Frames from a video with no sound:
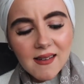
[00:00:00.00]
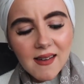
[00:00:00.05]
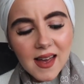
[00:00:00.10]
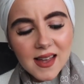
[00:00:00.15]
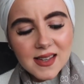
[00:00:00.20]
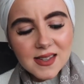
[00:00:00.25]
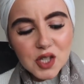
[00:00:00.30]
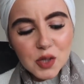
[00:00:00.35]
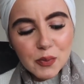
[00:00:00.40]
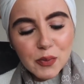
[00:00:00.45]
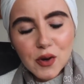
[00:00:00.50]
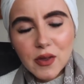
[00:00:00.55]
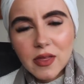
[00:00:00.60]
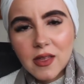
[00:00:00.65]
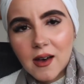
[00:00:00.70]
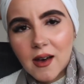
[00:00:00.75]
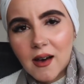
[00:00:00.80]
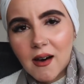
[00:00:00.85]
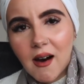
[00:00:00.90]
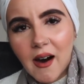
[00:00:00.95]
And she put
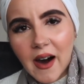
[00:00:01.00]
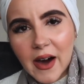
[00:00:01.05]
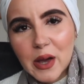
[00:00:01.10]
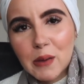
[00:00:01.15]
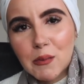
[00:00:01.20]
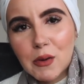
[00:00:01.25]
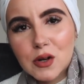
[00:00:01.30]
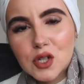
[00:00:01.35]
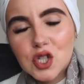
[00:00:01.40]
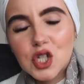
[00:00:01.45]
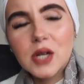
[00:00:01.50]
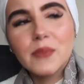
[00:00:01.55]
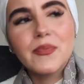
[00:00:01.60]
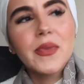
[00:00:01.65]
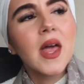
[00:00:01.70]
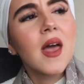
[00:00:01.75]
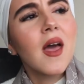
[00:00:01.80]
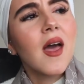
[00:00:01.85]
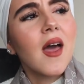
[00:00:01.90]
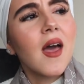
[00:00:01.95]
the eye emoji.
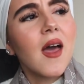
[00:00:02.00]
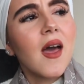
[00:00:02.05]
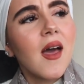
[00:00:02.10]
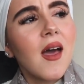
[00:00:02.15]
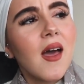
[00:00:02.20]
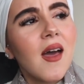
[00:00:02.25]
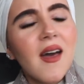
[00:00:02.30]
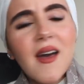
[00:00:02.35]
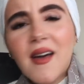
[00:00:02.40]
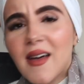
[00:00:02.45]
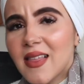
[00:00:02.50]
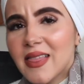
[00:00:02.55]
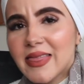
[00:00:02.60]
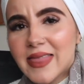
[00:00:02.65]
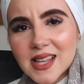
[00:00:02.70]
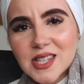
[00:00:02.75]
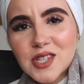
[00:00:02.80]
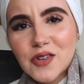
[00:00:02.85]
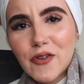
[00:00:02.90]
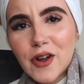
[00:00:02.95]

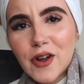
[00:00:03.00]
That's a